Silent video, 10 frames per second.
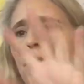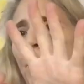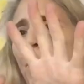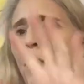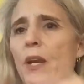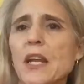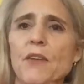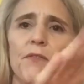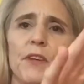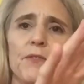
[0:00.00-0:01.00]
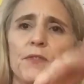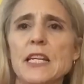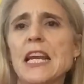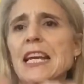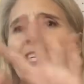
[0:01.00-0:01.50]
40,
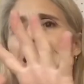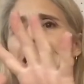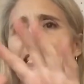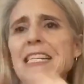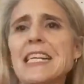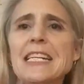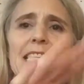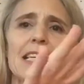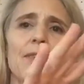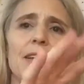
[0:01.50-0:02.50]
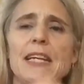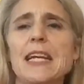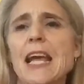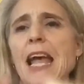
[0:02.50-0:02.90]
50, 60, 70,